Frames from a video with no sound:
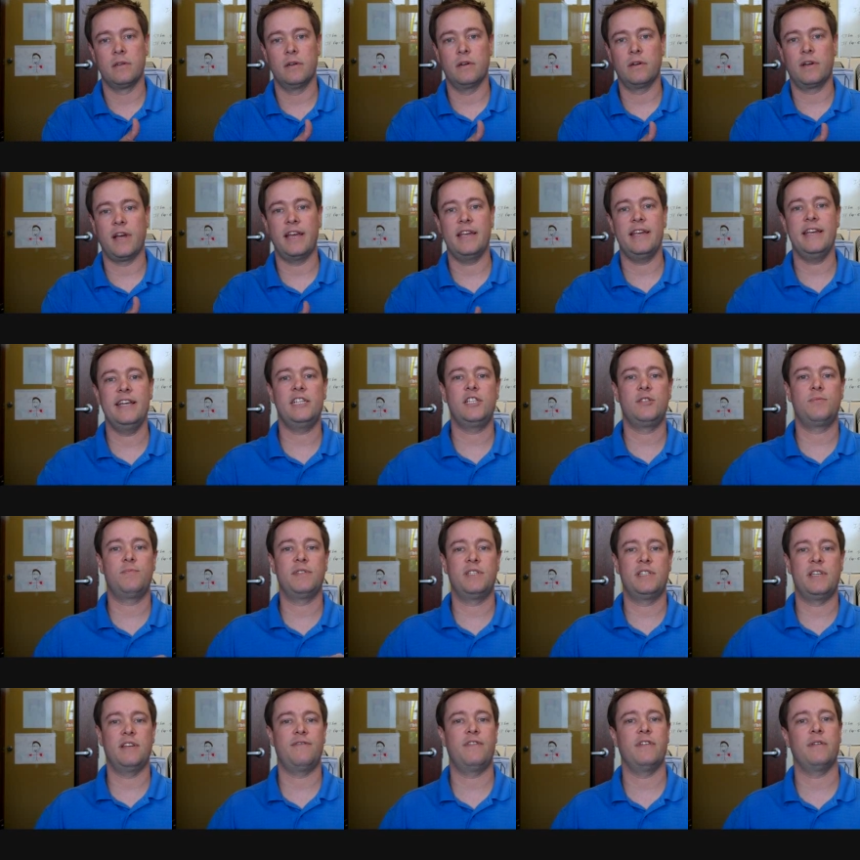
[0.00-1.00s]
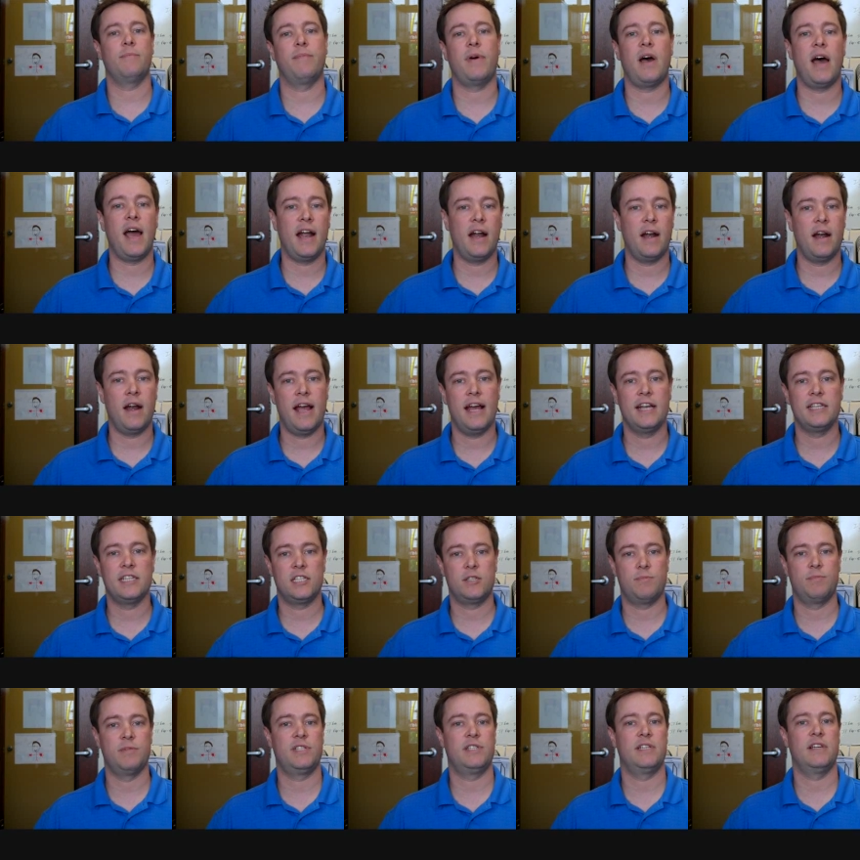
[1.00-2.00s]
Okay, each specific buyer has a
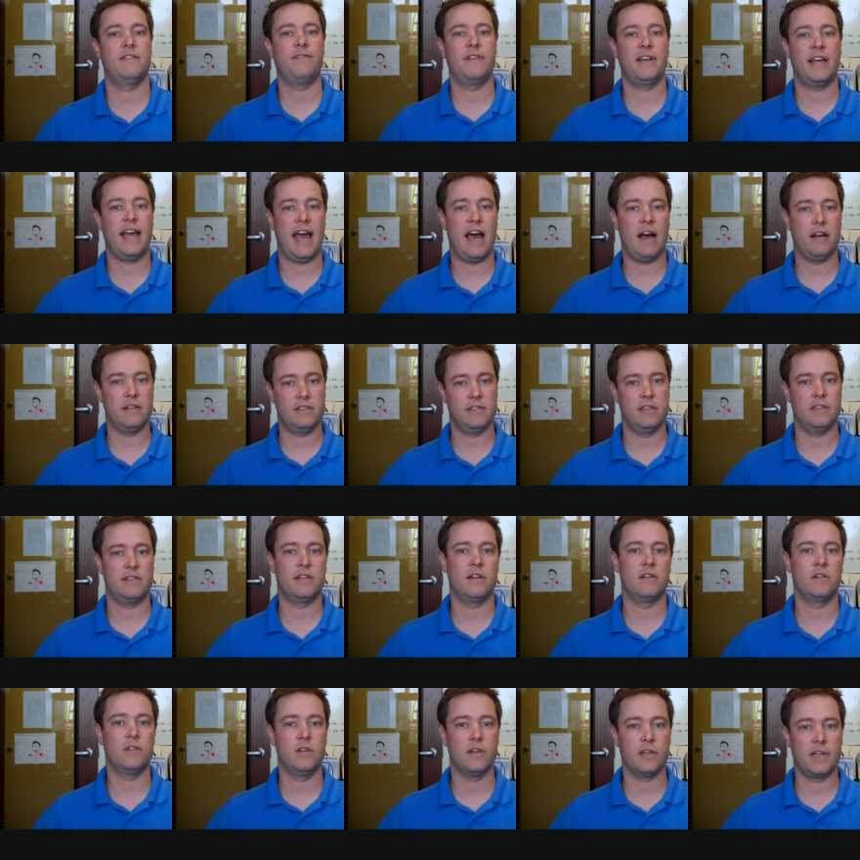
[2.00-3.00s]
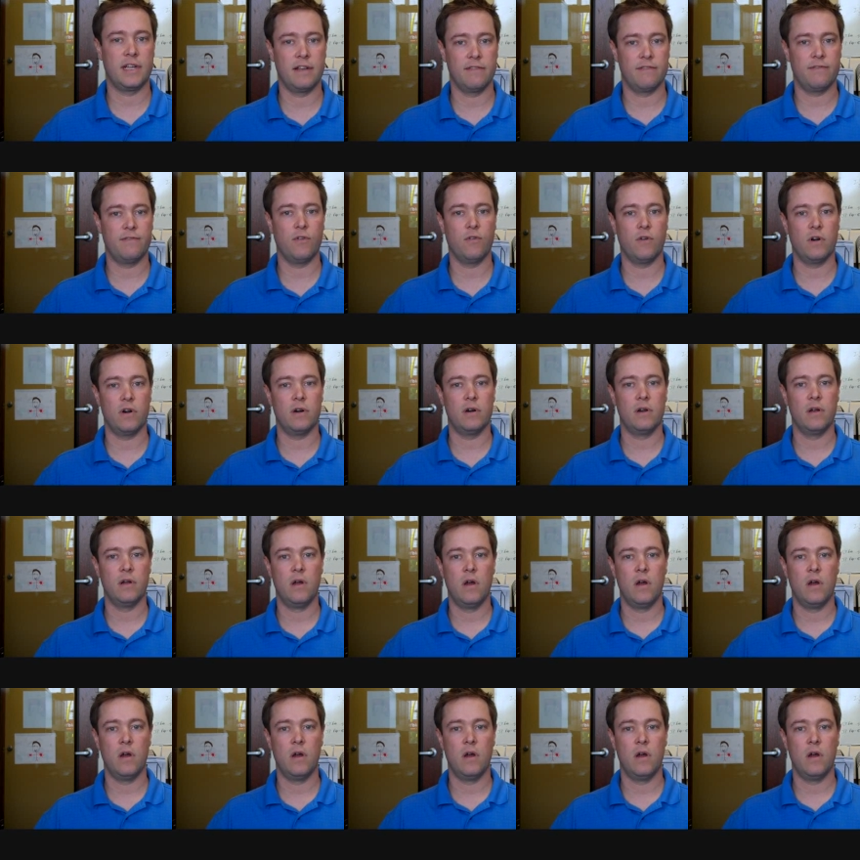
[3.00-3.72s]
specific house that they're looking for.